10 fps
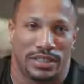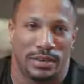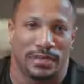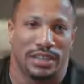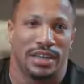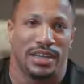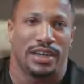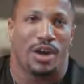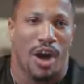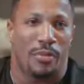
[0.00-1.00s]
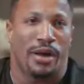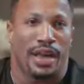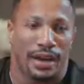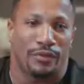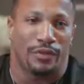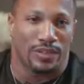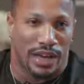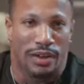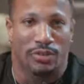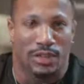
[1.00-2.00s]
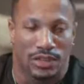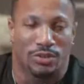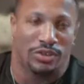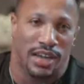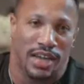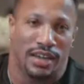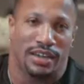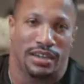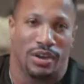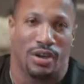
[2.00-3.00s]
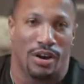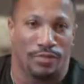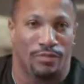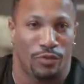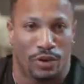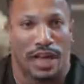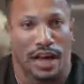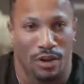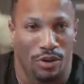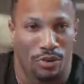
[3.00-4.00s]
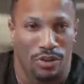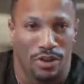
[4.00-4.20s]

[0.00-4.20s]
something, all my efforts every single day are for that goal.